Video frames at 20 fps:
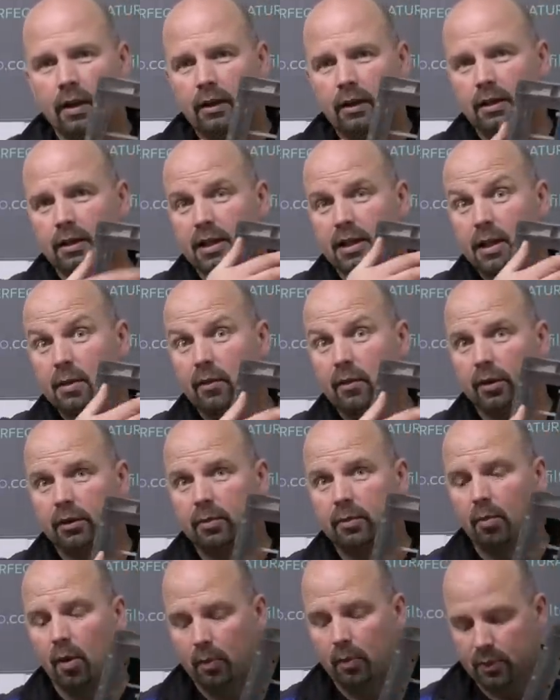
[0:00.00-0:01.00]
You can see we've got
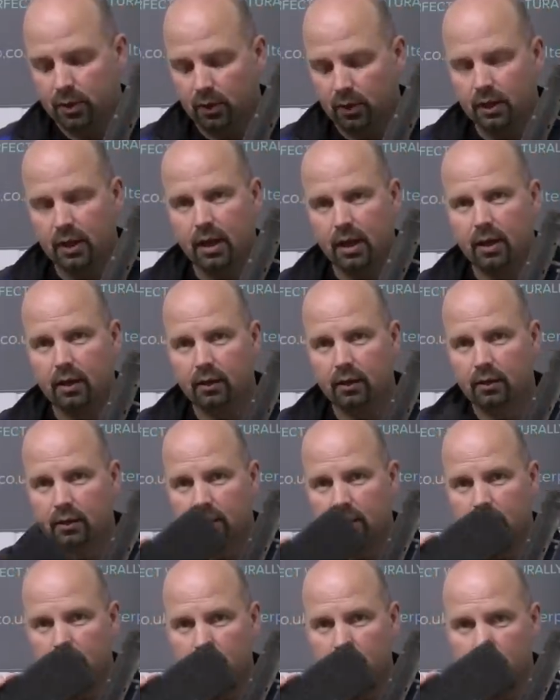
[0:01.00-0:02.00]
the bumps on there,
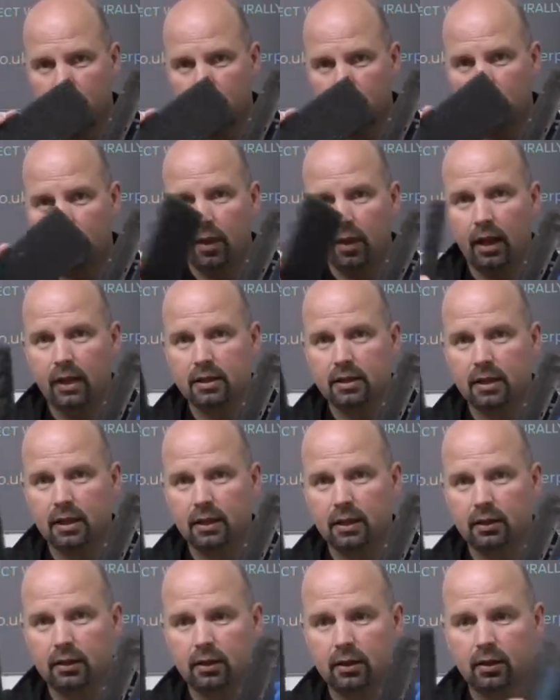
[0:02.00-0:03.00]
that
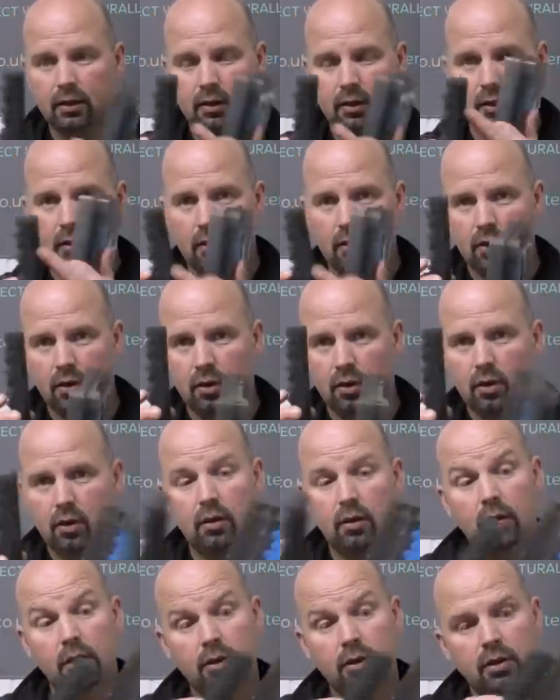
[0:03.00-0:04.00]
side,
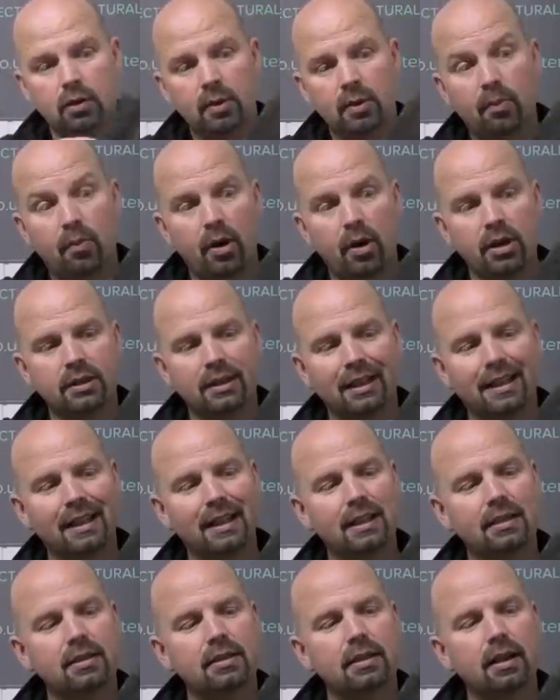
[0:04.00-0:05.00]
it's going to be pressed
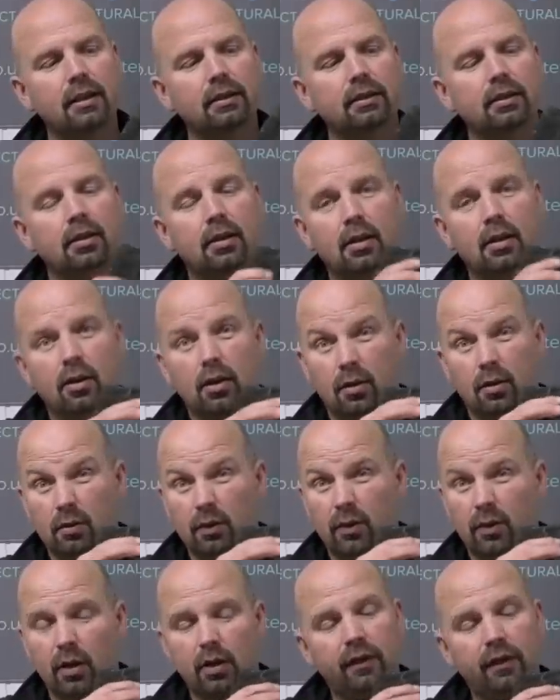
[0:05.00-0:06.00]
against that.
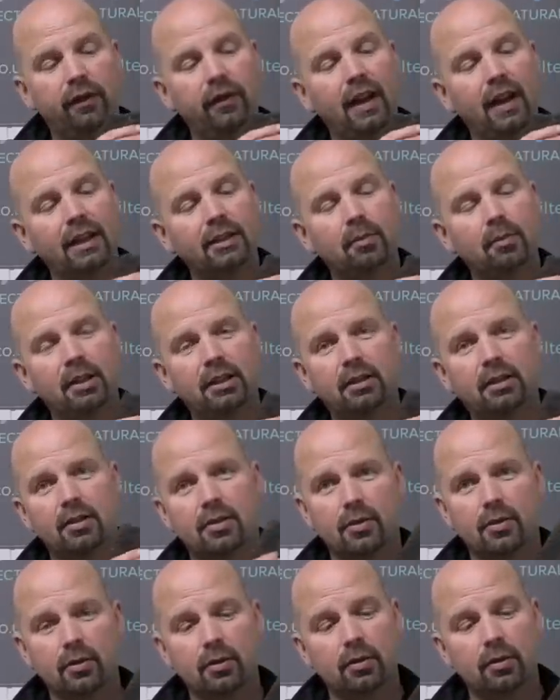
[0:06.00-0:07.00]
We've got the flat bit,
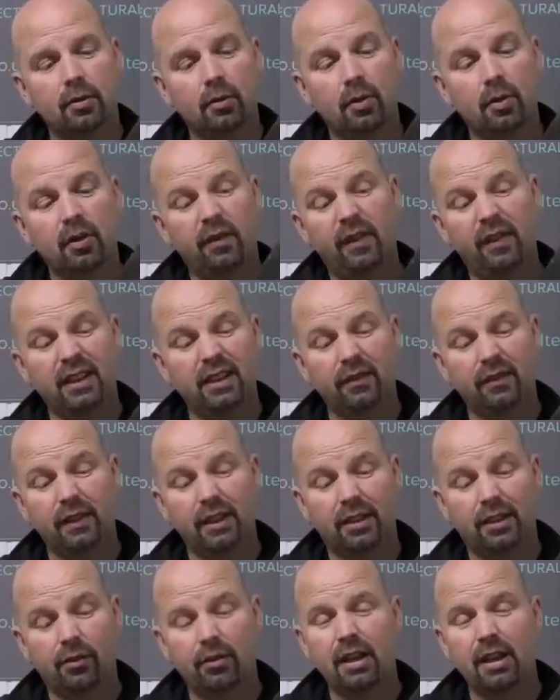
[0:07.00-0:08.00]
so we're
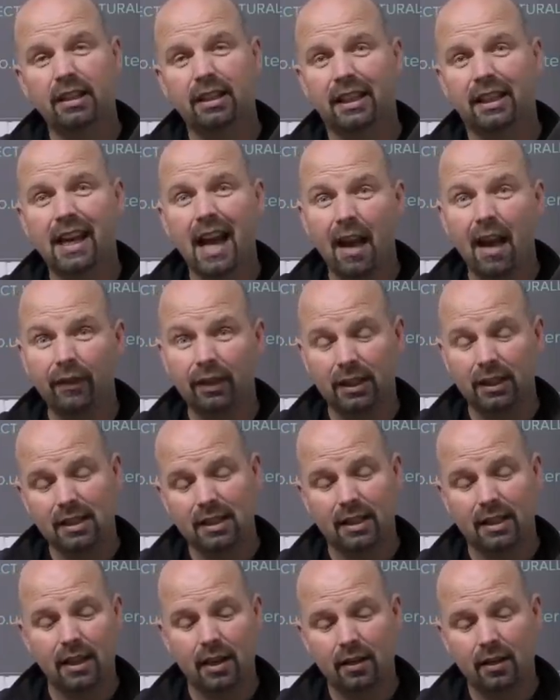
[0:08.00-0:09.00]
effectively creating
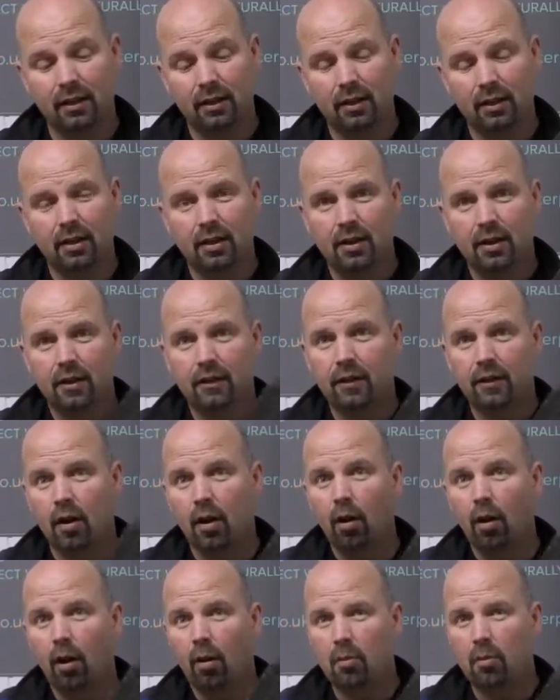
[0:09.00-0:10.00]
cavities there for
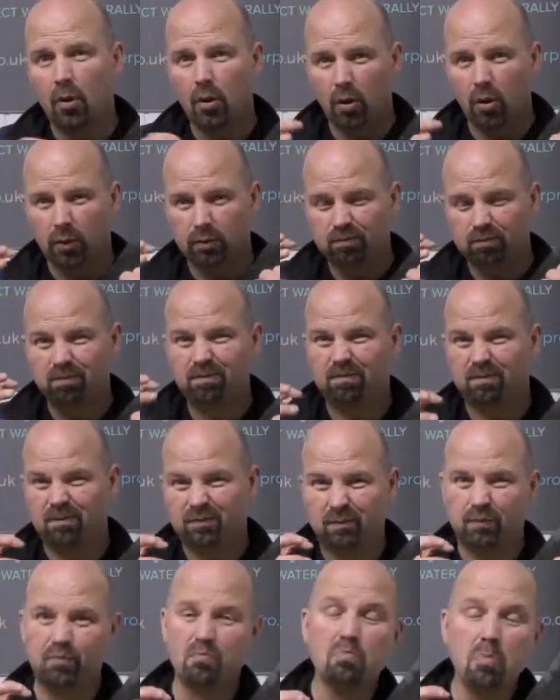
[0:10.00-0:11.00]
a lot more
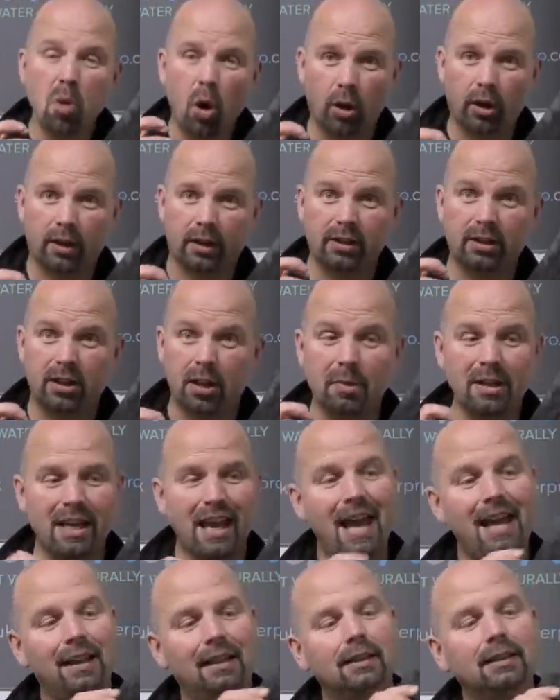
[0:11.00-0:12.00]
muck to be
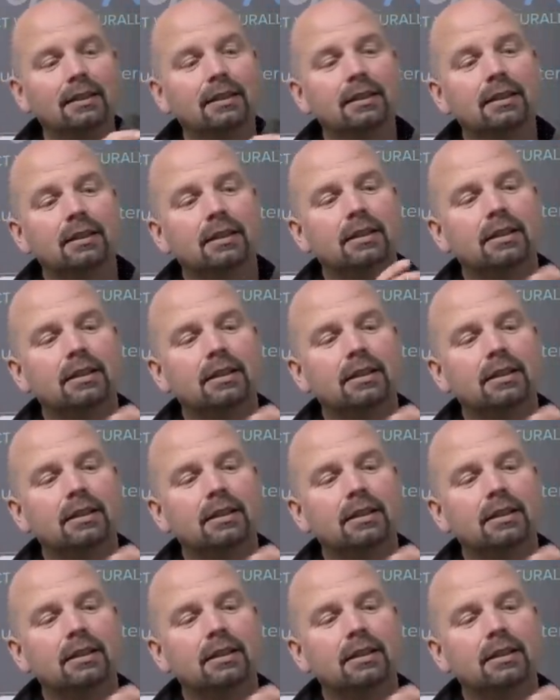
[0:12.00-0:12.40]
held.